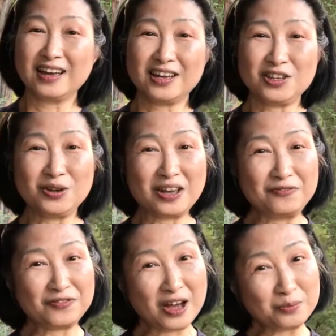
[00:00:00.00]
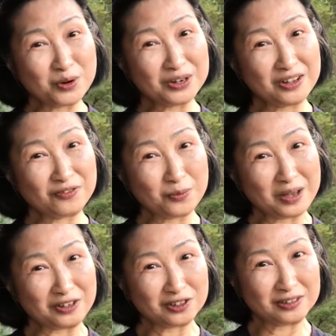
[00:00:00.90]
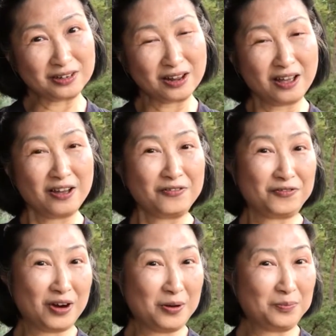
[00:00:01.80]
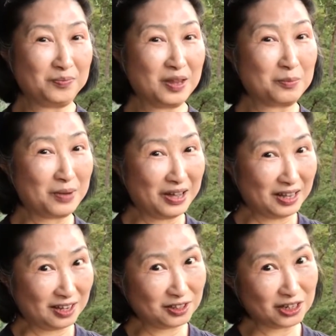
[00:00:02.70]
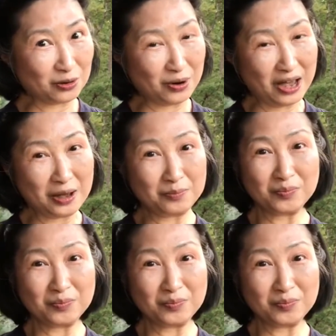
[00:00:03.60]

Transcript: You can find more information from my Instagram